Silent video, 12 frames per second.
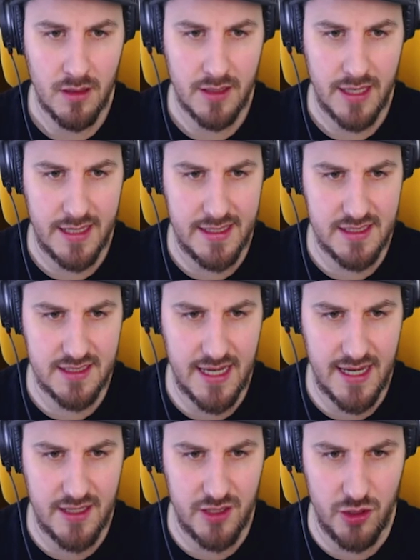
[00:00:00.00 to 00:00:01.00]
Okay, he
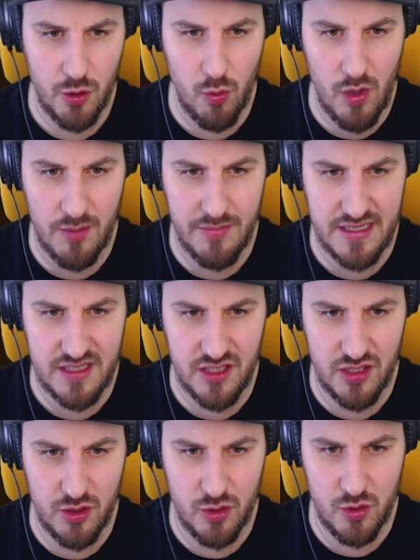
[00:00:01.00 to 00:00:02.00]
said, you want me to
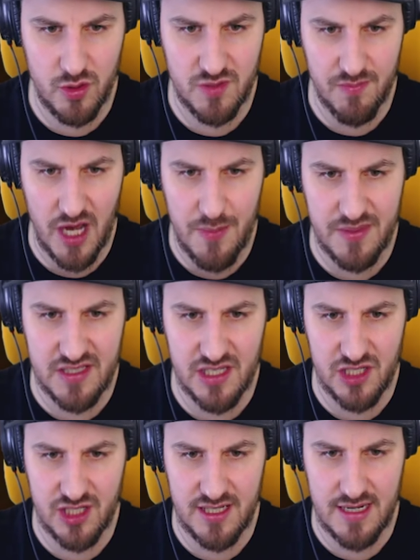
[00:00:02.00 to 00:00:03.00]
use my
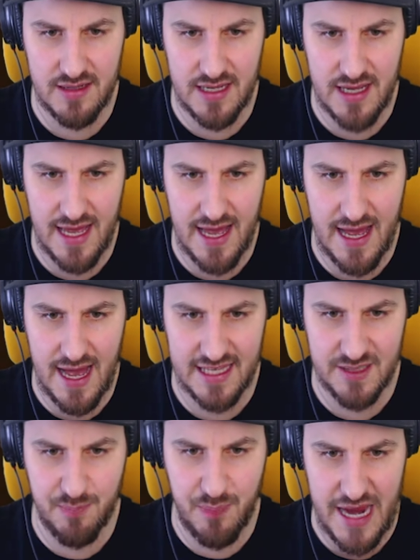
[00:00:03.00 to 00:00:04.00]
position uh,
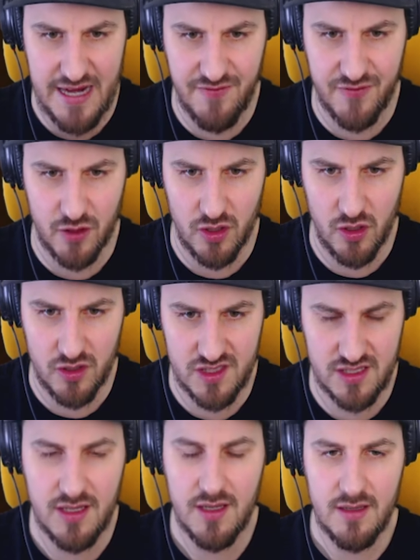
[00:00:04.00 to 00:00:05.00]
as bait for
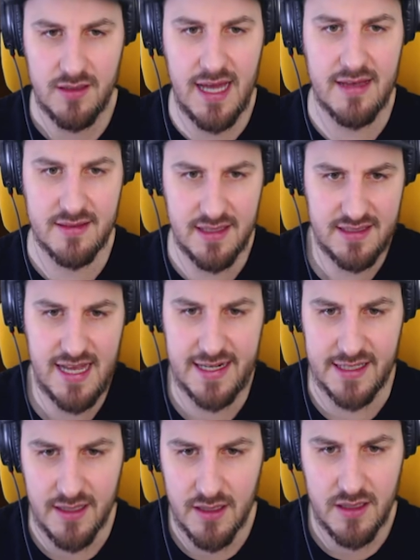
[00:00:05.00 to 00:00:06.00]
Husk? Yeah,
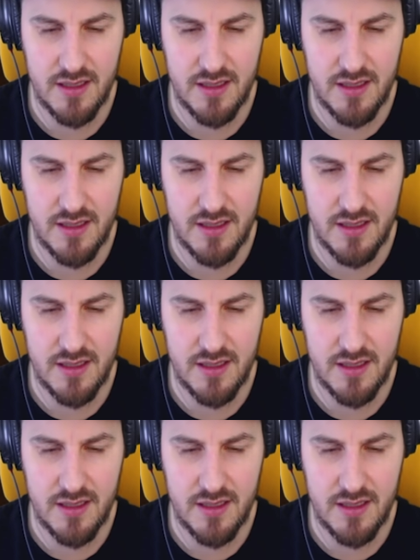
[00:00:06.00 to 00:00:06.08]
exactly.